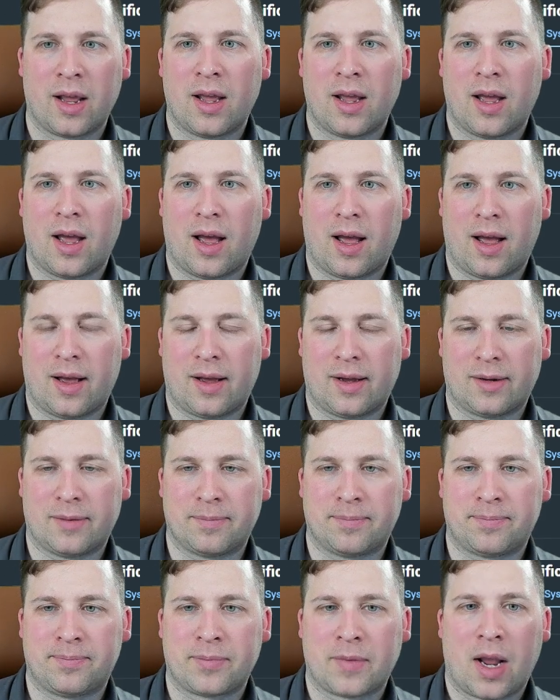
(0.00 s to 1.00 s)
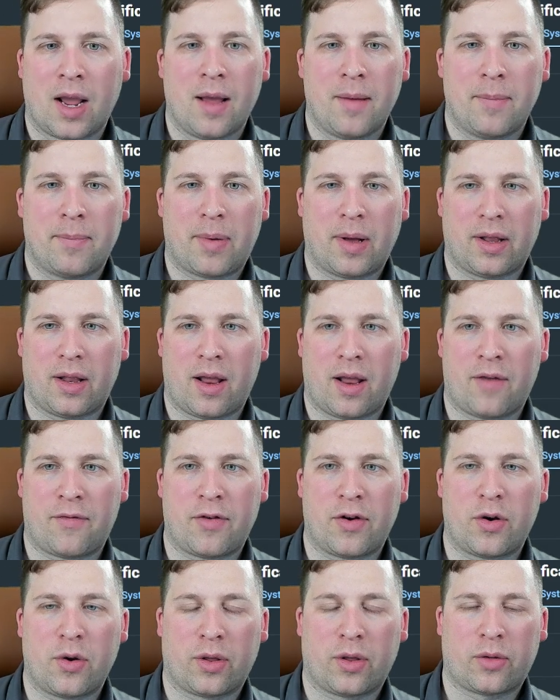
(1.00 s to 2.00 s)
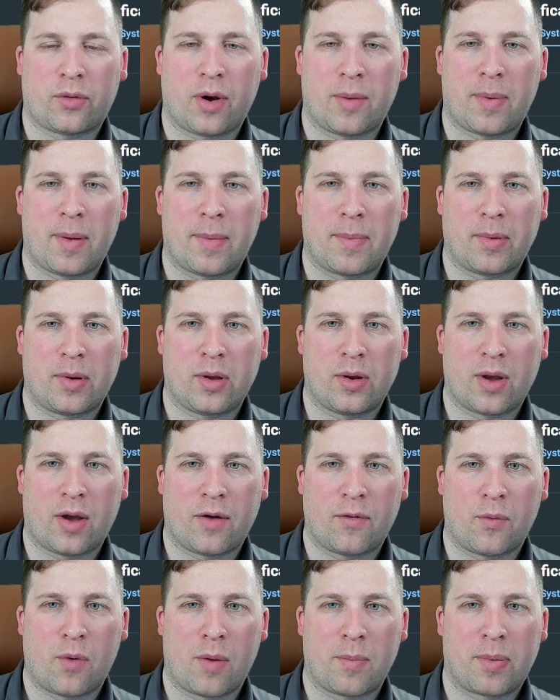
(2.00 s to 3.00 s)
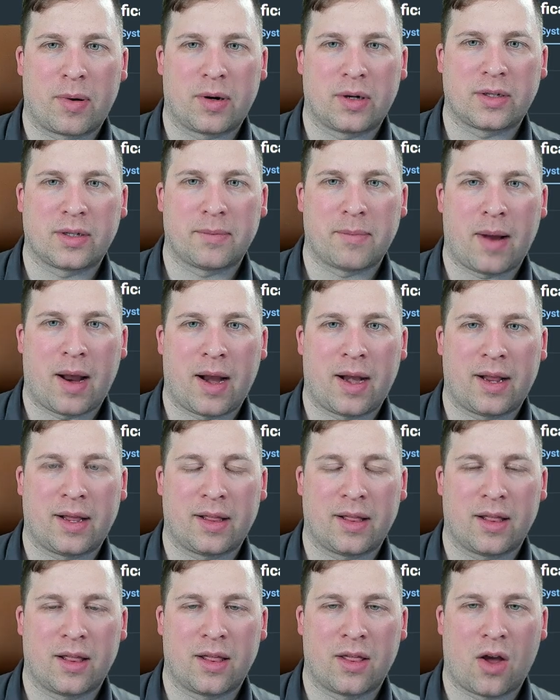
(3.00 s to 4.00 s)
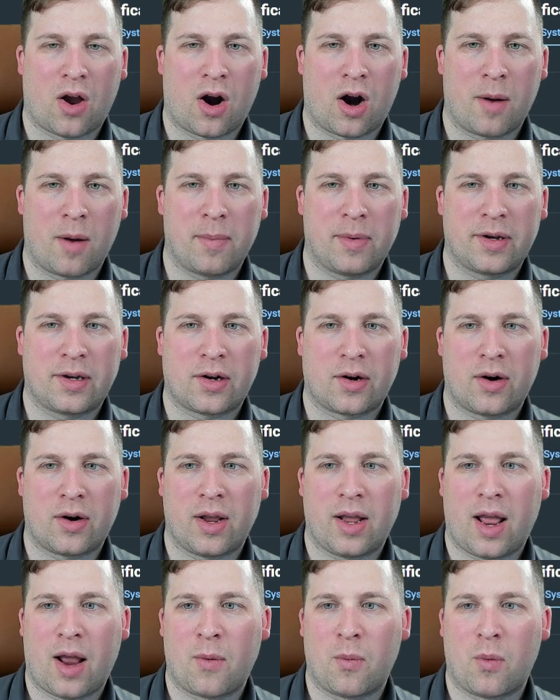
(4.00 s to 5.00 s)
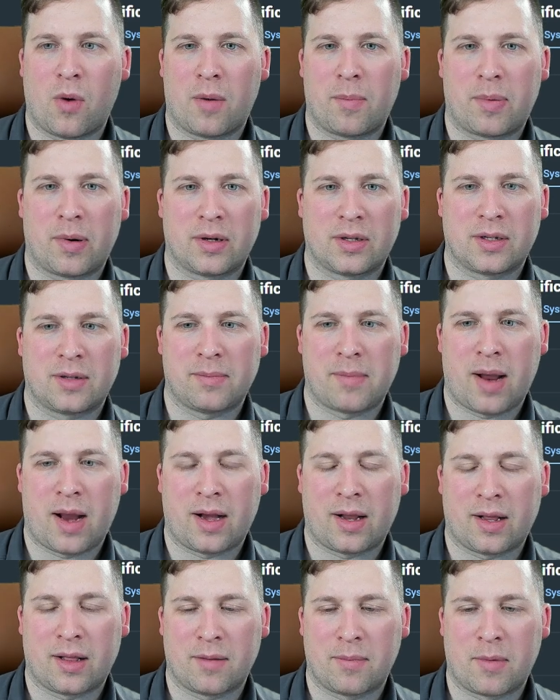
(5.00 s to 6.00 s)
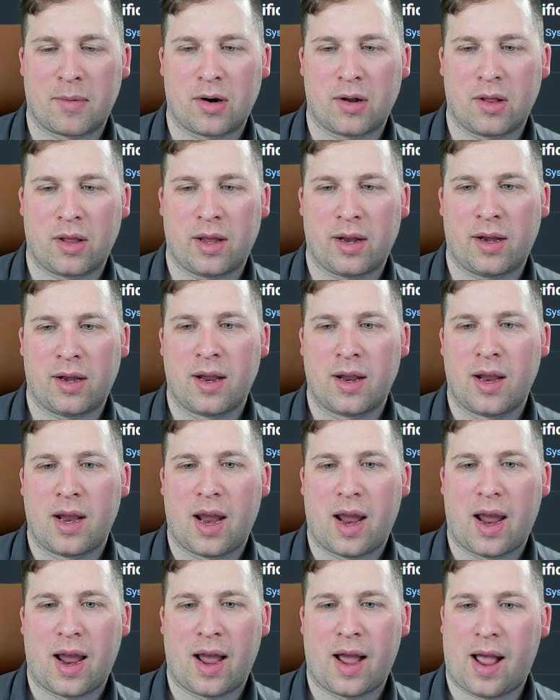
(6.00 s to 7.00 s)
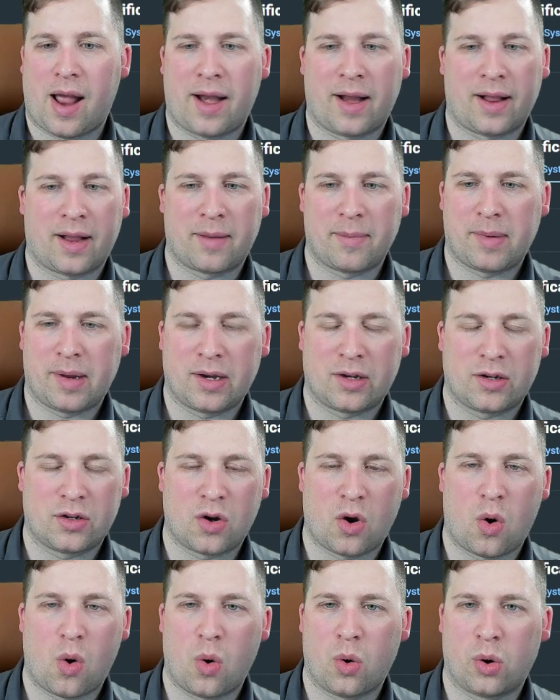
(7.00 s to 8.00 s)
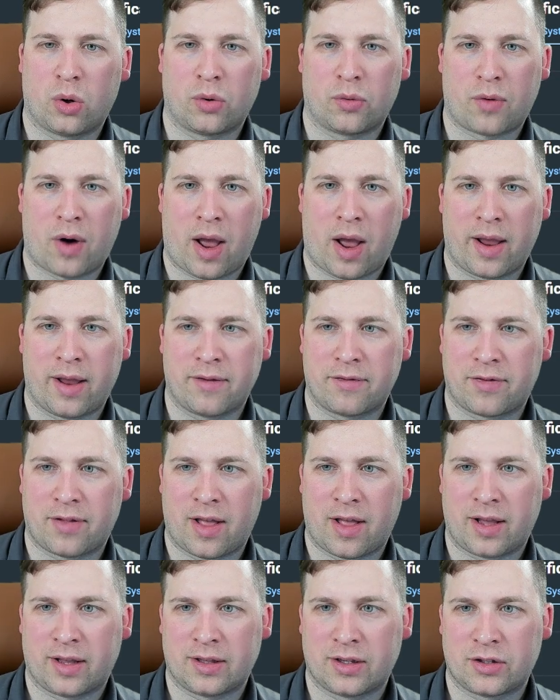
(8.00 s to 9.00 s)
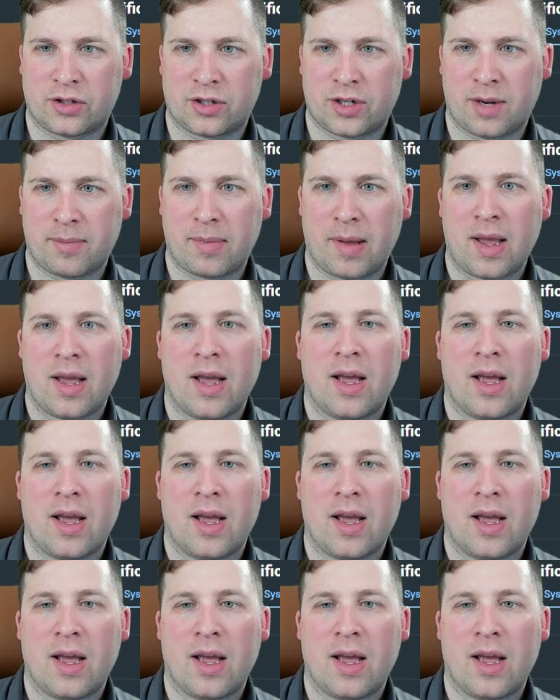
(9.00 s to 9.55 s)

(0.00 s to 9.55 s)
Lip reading: But if you're doing 3 people, you have 1 person manning the armed turret and 1 person manning the Merlin, and it can be a total riot flying this ship.